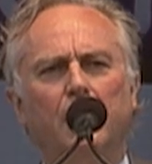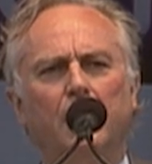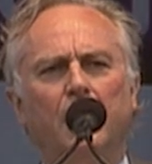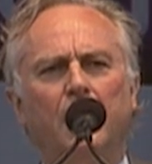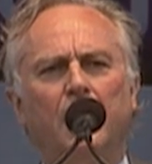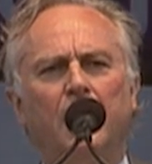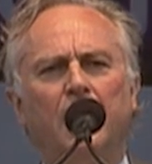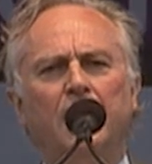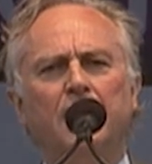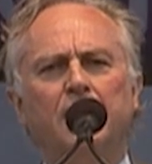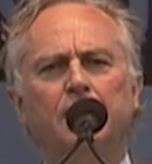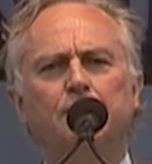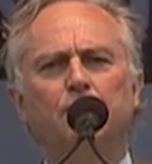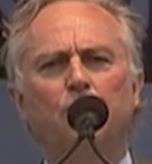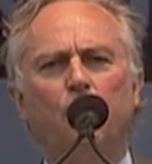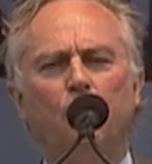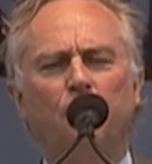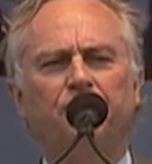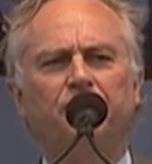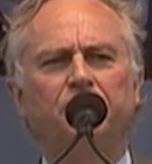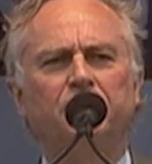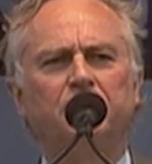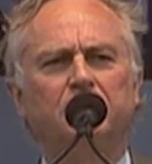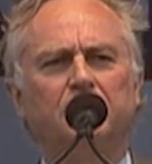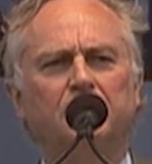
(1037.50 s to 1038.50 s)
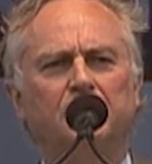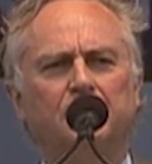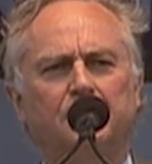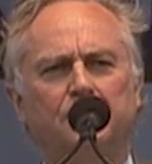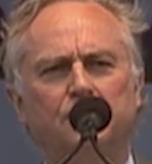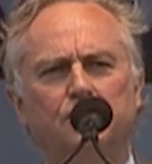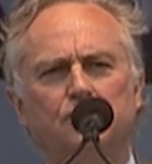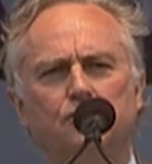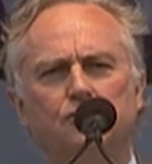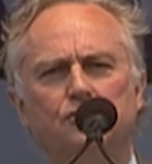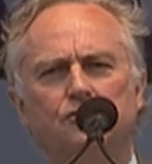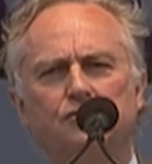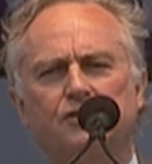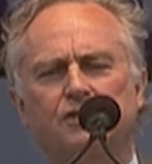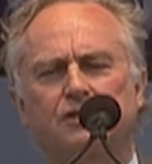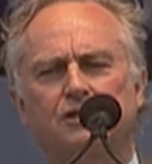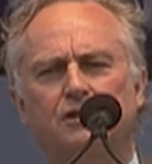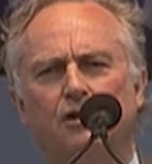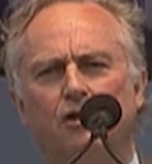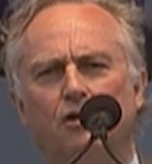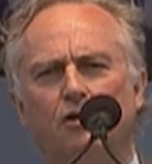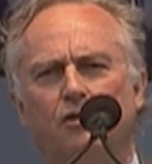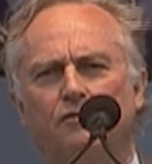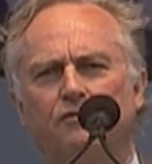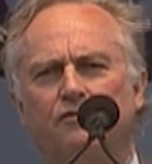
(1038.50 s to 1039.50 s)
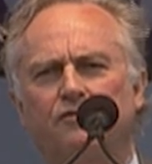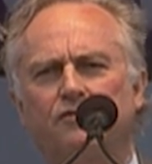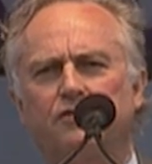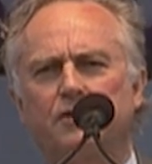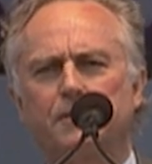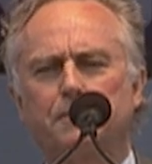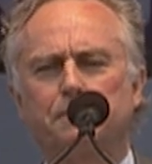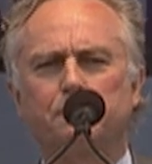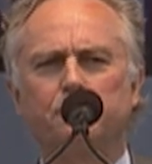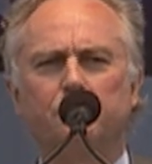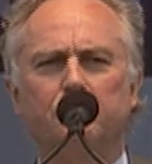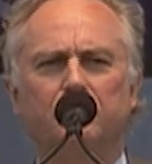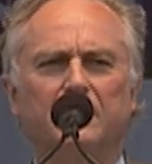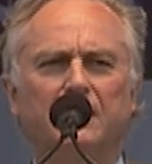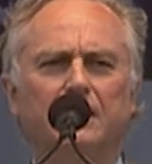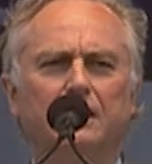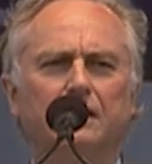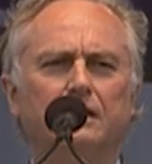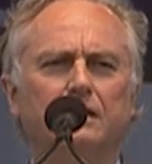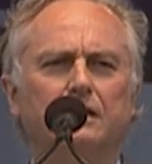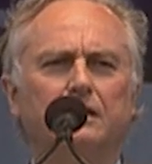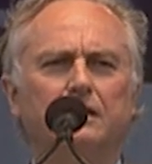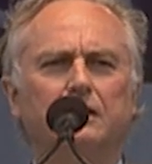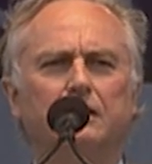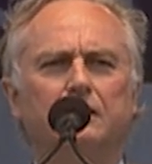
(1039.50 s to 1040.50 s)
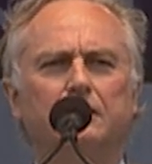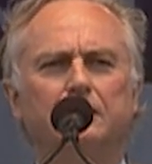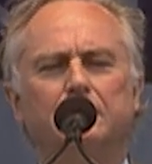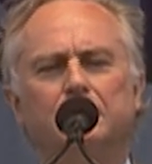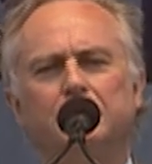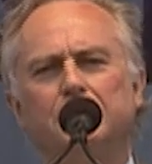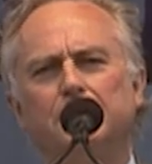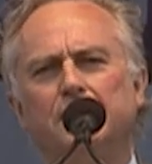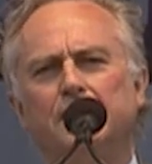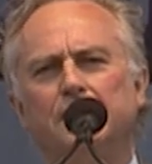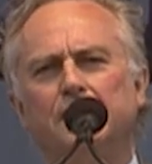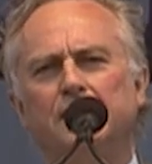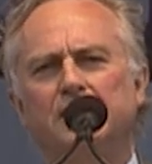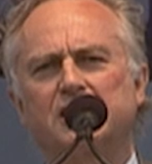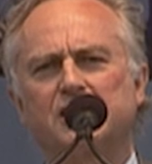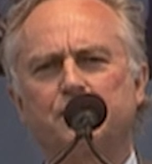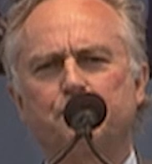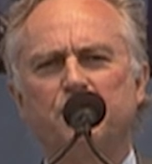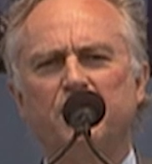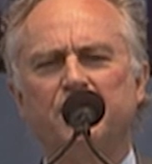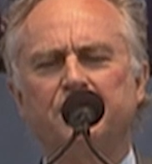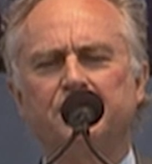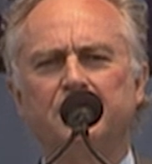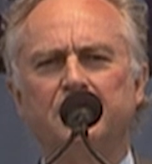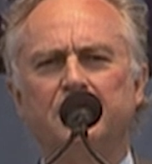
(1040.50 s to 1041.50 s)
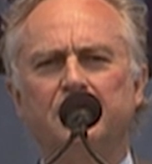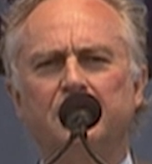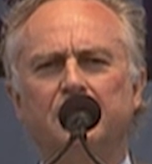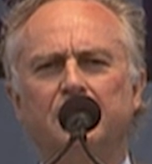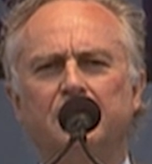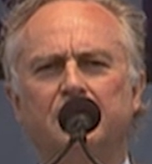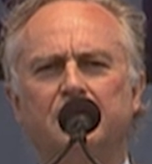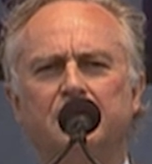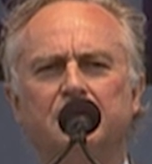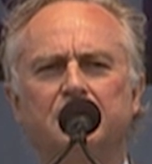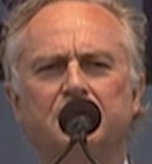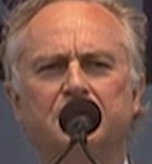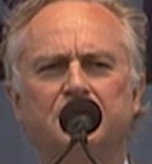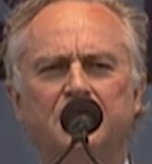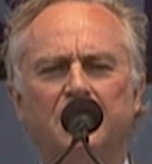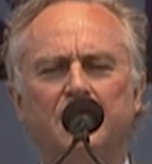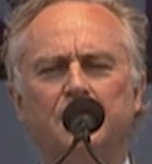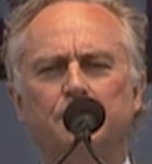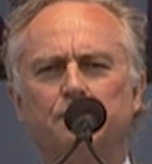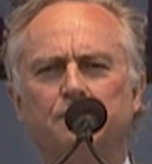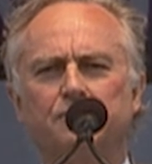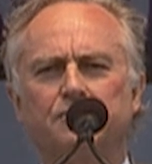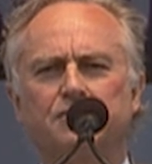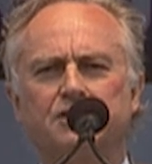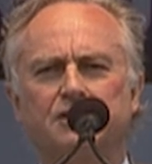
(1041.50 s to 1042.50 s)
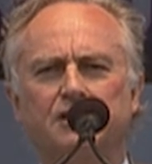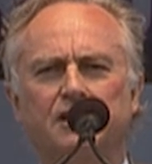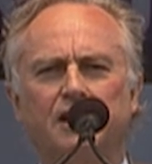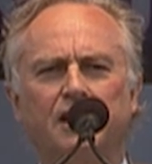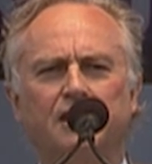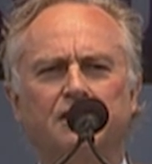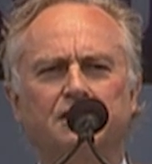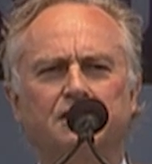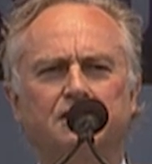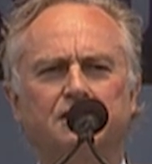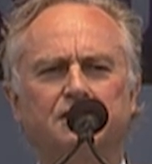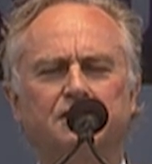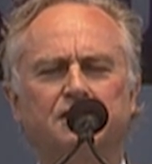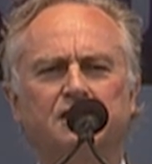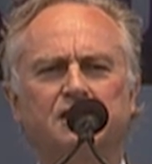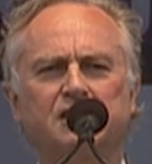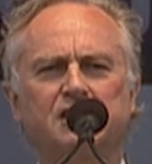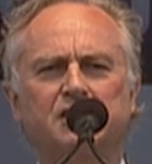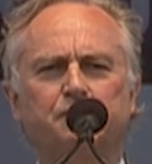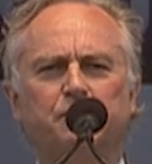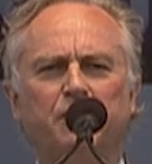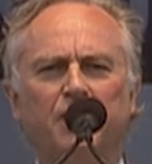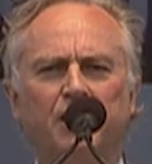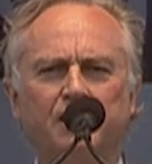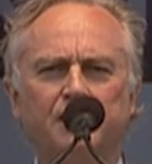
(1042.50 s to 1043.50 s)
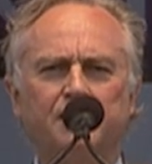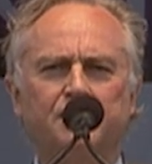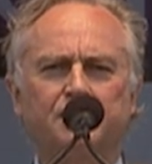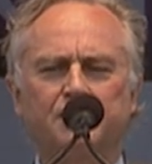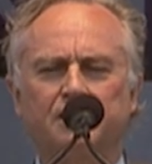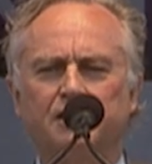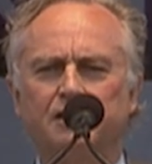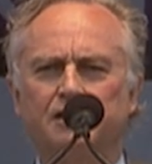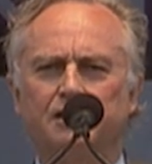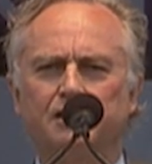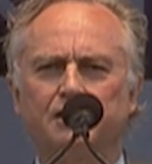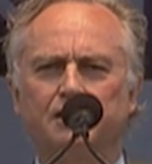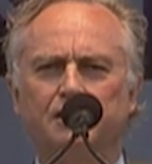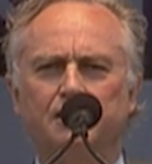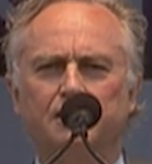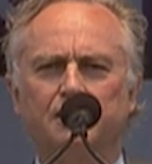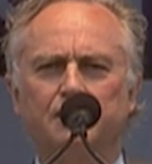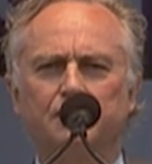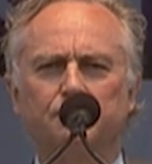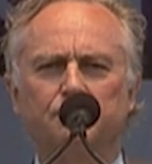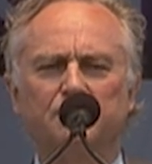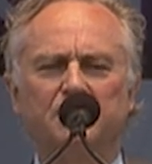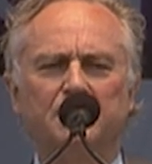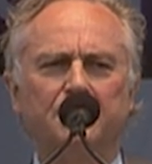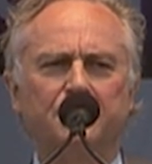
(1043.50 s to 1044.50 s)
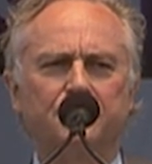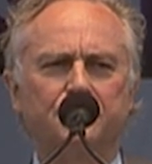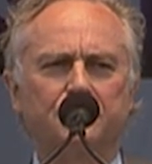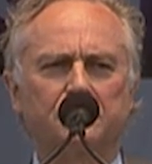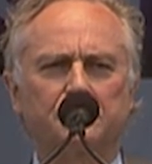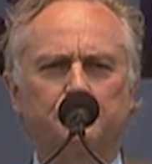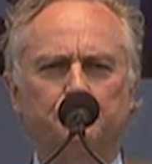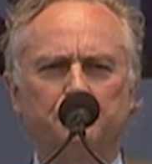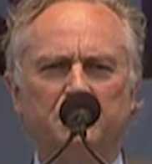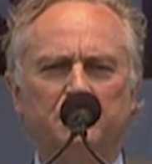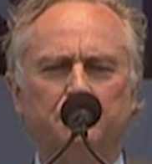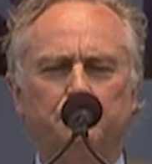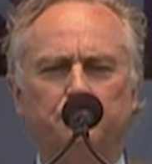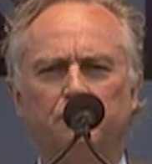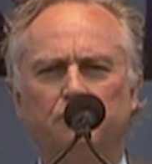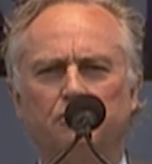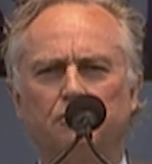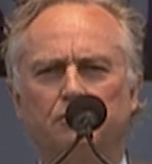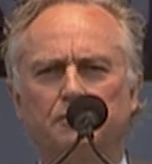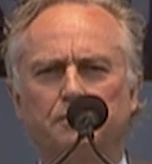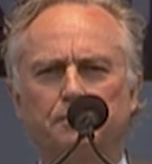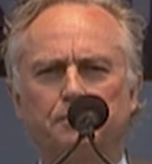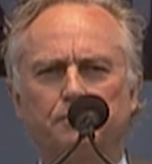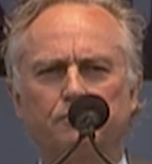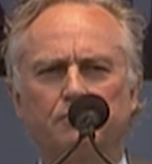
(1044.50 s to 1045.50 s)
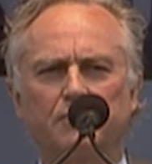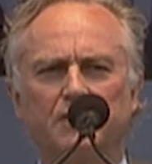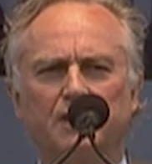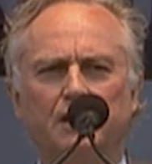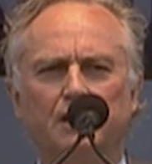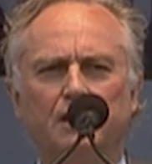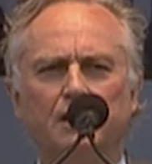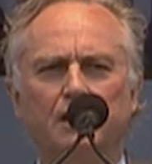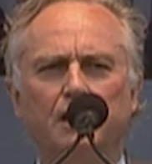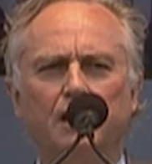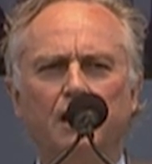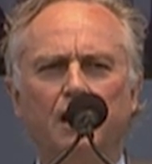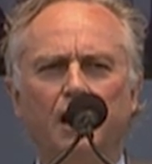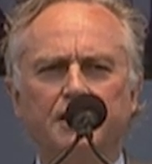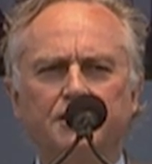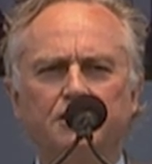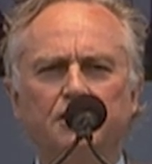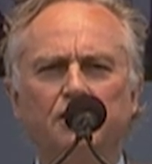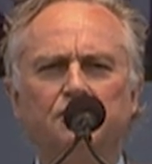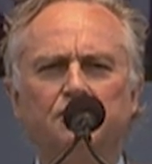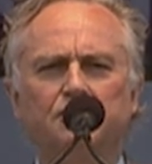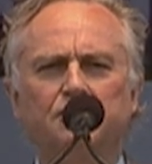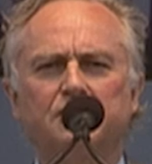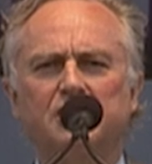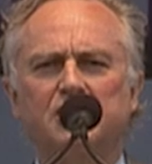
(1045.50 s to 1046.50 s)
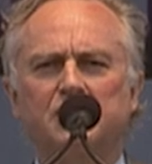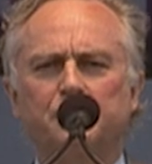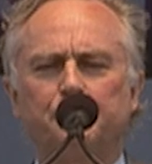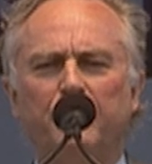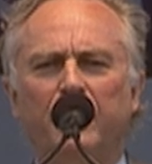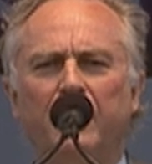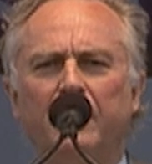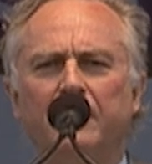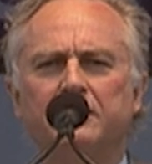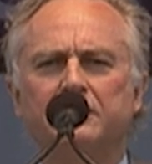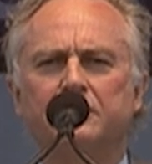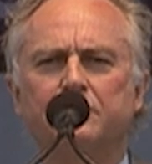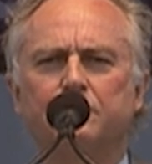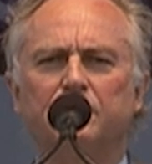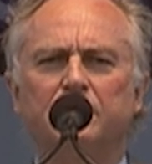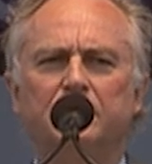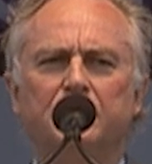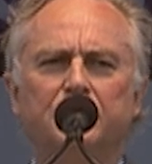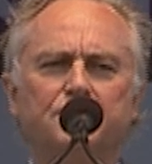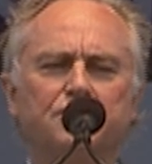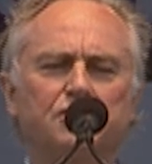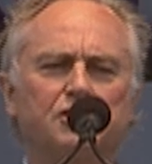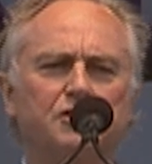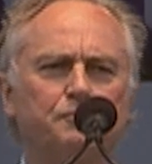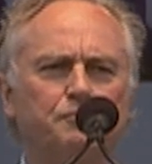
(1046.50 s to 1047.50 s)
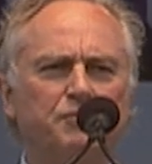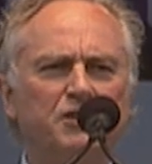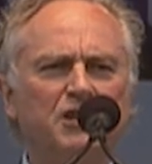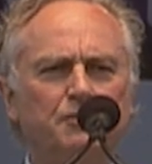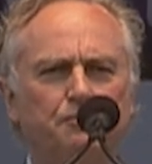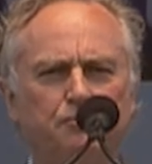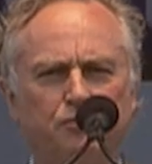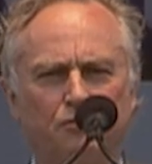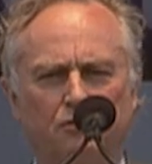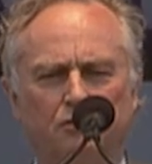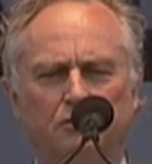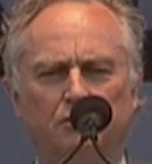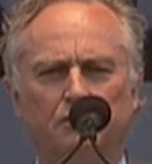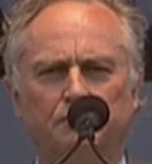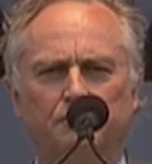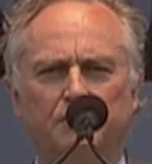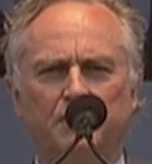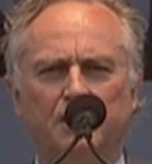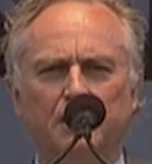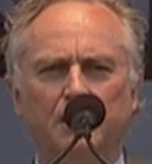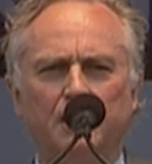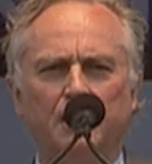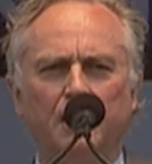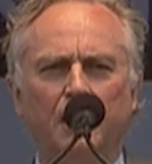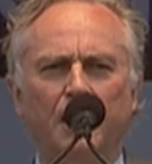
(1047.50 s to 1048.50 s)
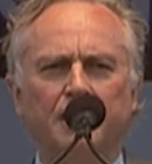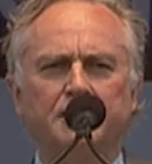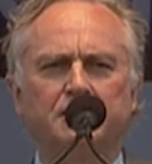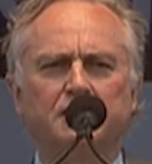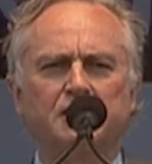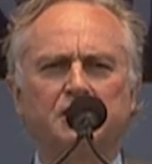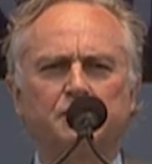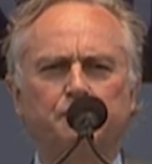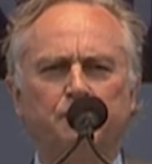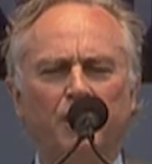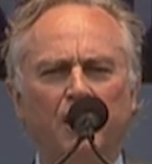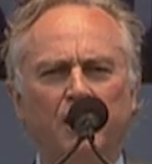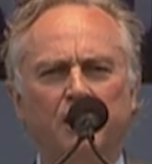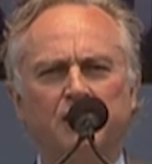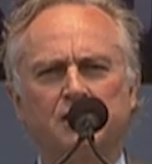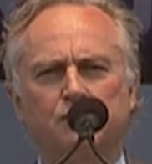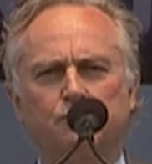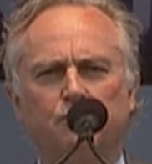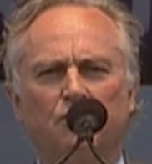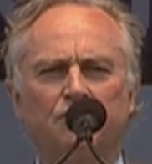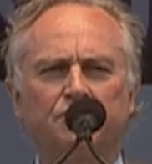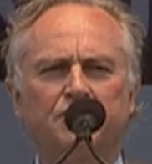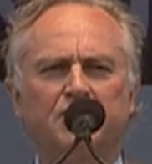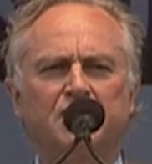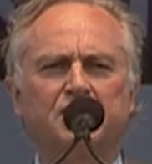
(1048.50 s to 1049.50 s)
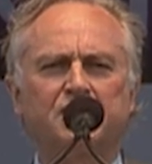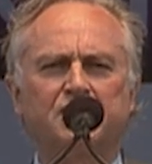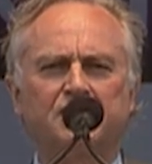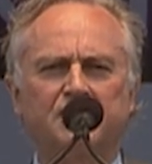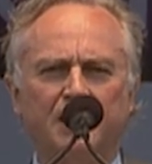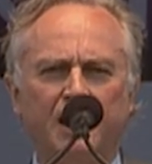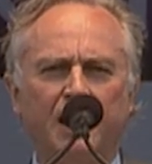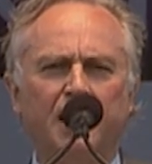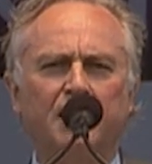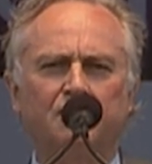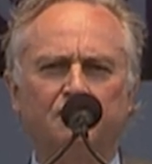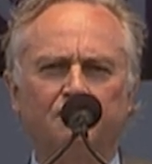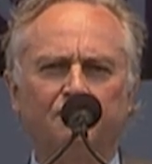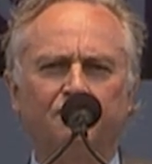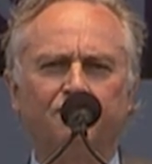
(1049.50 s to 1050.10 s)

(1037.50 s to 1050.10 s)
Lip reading: I am often accused of expressing contempt and despising religious people. I don't despise religious people, I despise what they stand